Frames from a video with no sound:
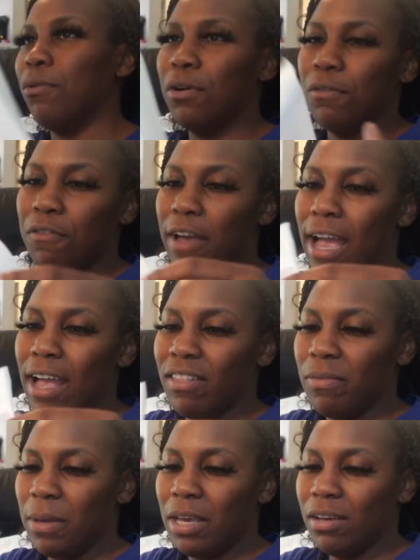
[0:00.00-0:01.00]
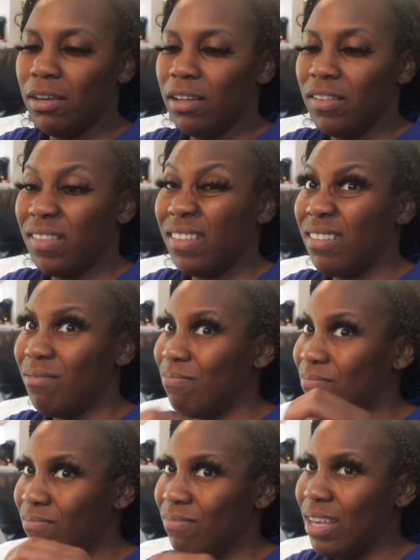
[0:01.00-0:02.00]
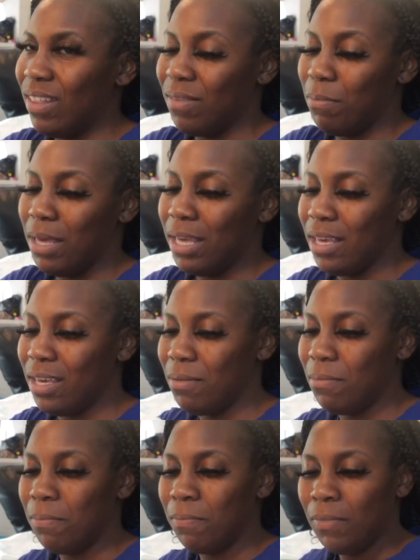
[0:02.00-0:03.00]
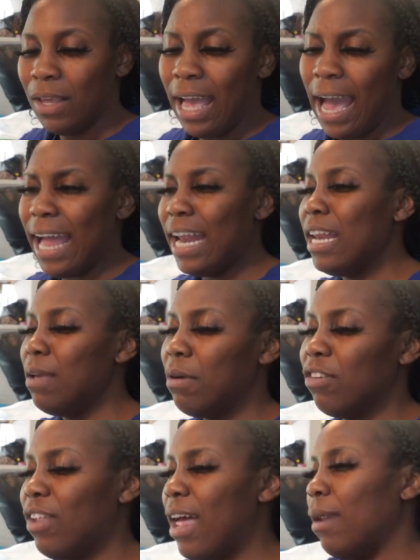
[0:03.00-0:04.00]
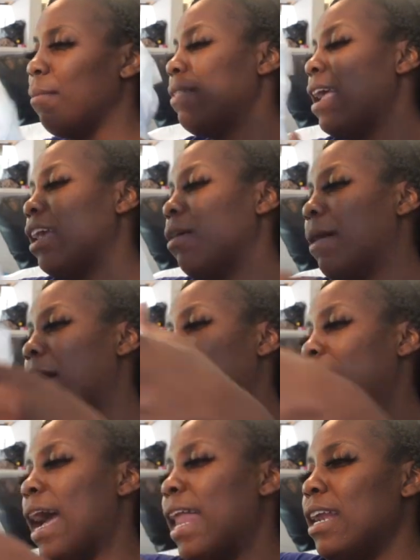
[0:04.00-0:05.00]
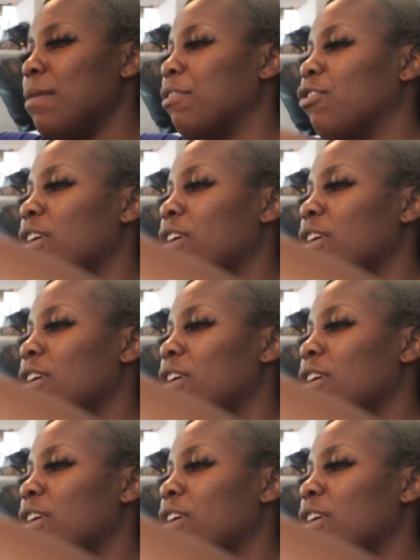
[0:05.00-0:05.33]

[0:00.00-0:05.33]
real fast because it's Nikki. I didn't even, now I'm thinking about it, I didn't even